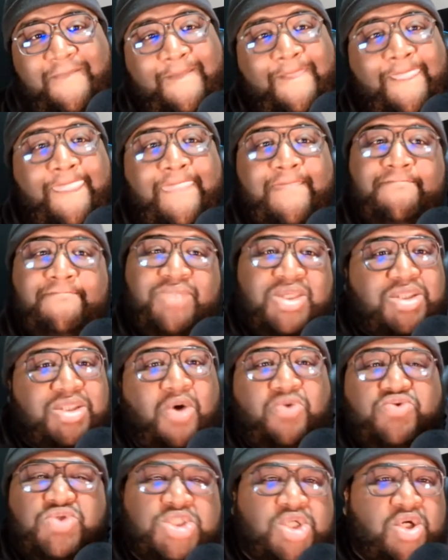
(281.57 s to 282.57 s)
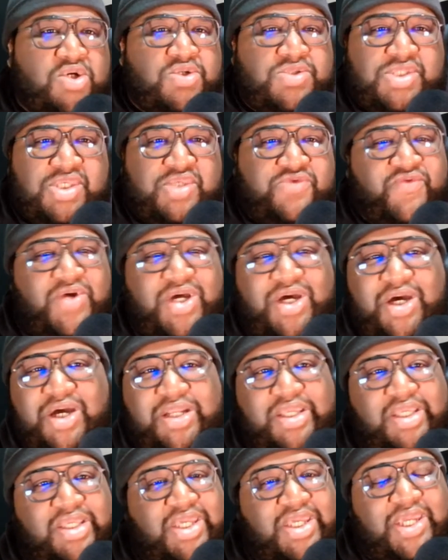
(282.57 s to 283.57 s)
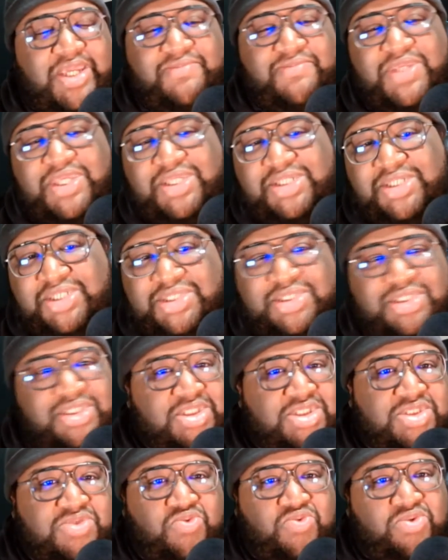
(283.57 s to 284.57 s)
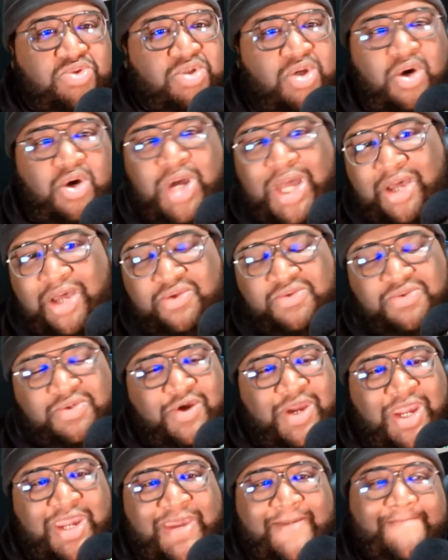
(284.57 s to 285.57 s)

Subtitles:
But don't jersey. It's for 100K, man. Just go out, right?